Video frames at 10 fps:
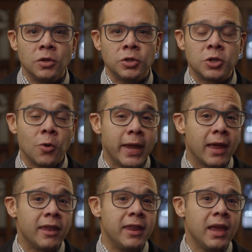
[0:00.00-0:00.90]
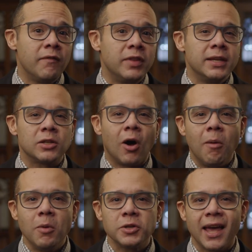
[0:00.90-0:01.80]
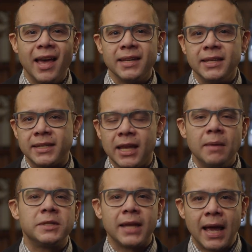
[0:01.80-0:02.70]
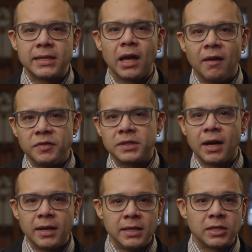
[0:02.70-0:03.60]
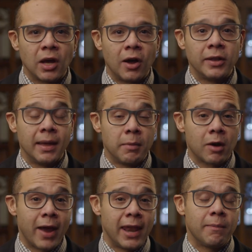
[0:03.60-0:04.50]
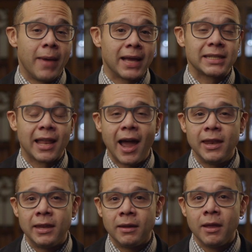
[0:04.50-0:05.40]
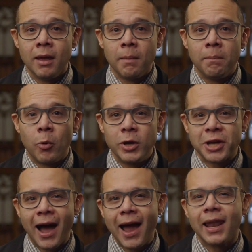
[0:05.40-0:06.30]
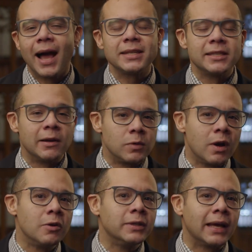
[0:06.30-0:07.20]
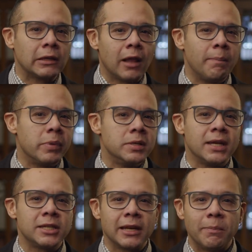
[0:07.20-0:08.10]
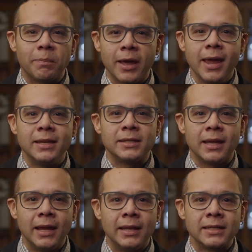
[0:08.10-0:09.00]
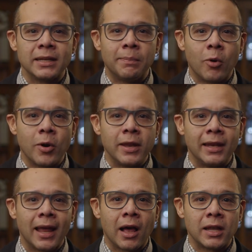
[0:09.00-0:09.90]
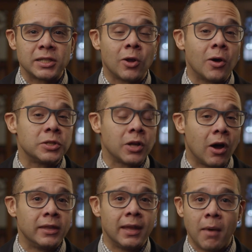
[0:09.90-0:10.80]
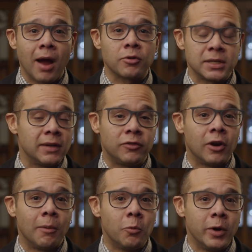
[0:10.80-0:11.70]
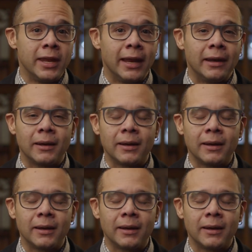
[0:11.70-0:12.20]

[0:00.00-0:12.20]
So we can think of this almost as a subset of studies on democratic backsliding, but which highlights the role that law potentially plays in supporting assaults on democracy from within.